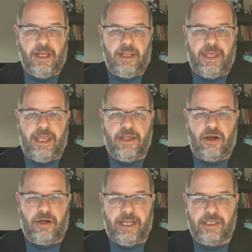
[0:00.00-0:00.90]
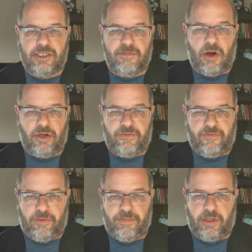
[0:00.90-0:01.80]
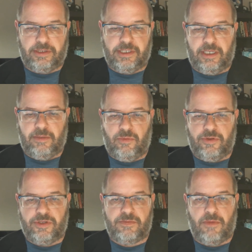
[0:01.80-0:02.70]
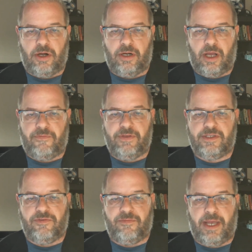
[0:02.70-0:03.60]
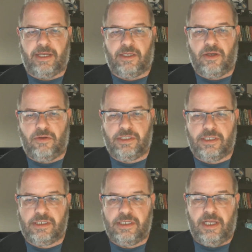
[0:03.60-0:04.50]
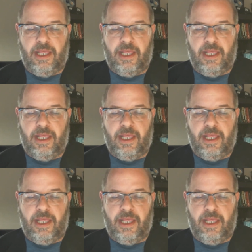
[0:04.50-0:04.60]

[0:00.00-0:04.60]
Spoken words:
They are a smart football team with smart offensive-minded coaches,